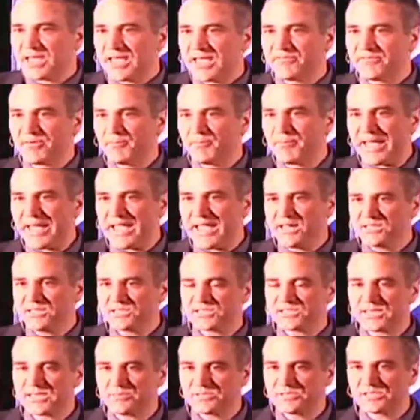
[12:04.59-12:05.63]
Why do we do
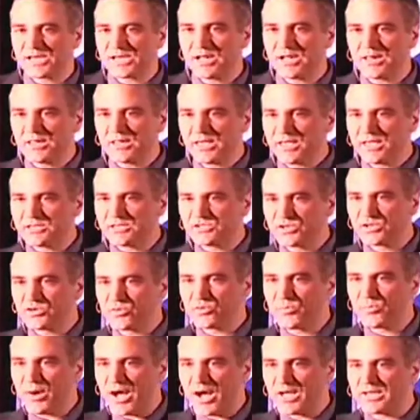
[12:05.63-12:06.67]
this?
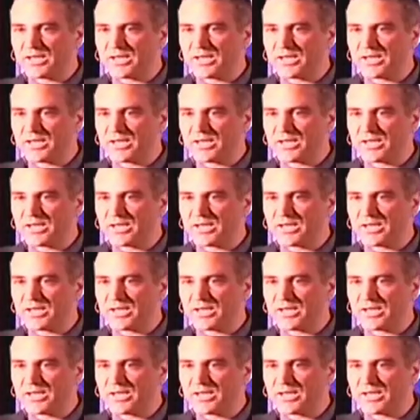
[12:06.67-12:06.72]
Because